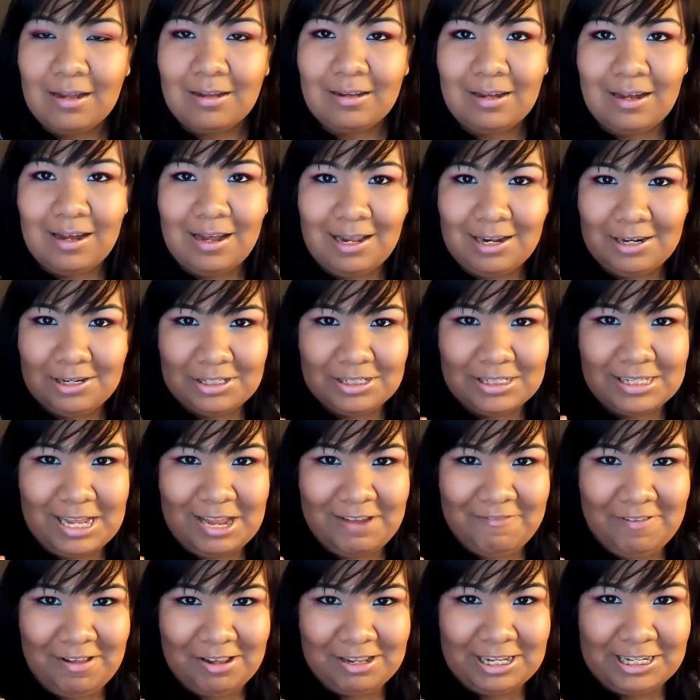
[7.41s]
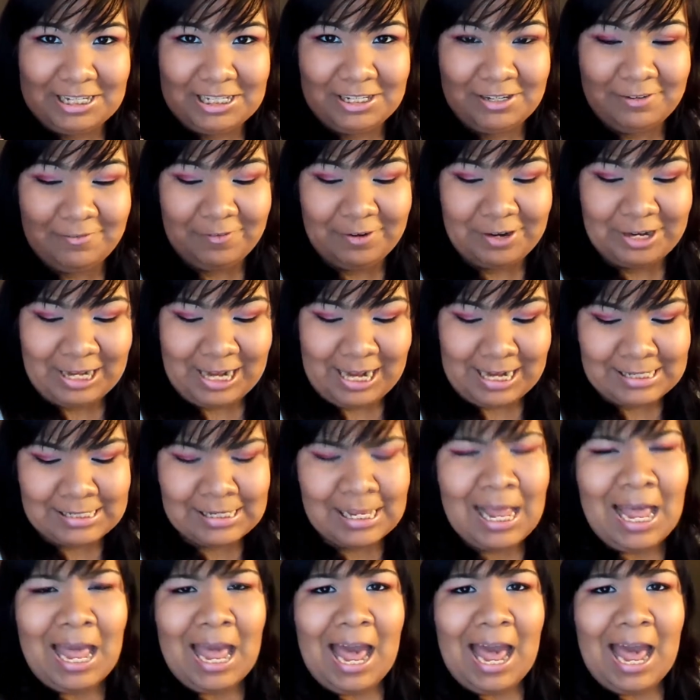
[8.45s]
Colorstay foundation for you guys.